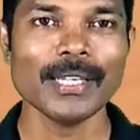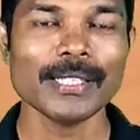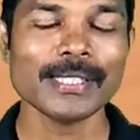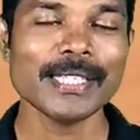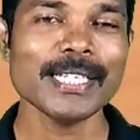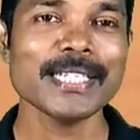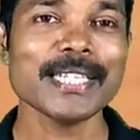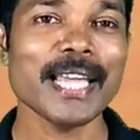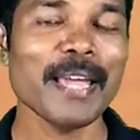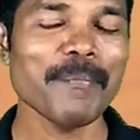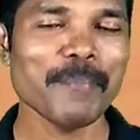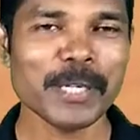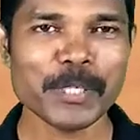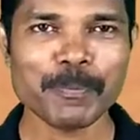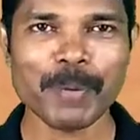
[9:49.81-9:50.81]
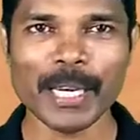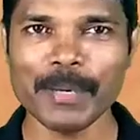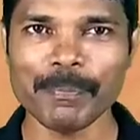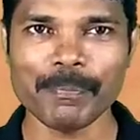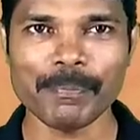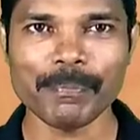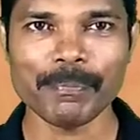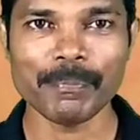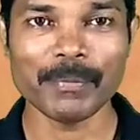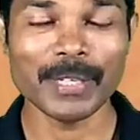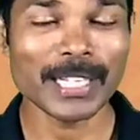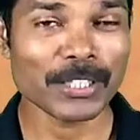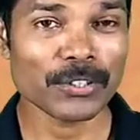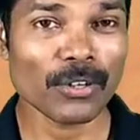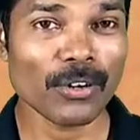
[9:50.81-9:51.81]
Since MS pipe
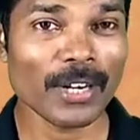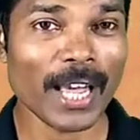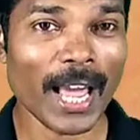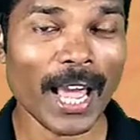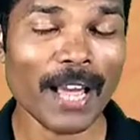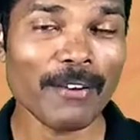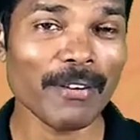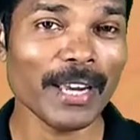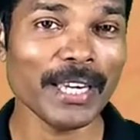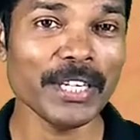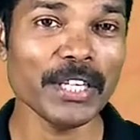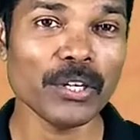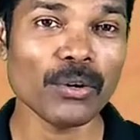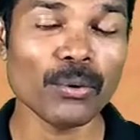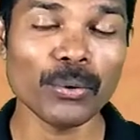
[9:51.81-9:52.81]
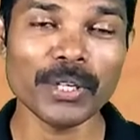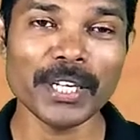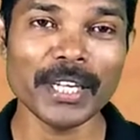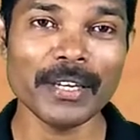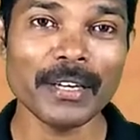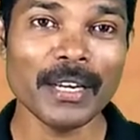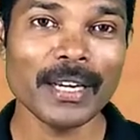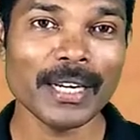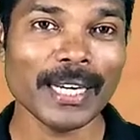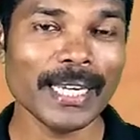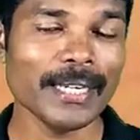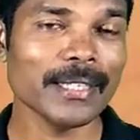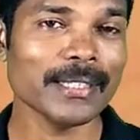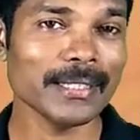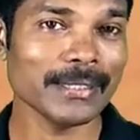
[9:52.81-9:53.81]
does not have any coating
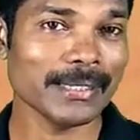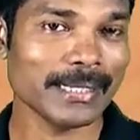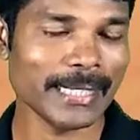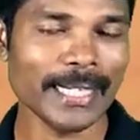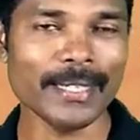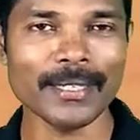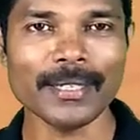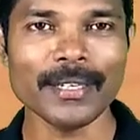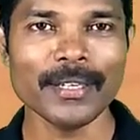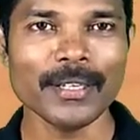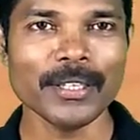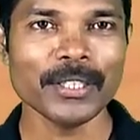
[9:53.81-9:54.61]
like zinc,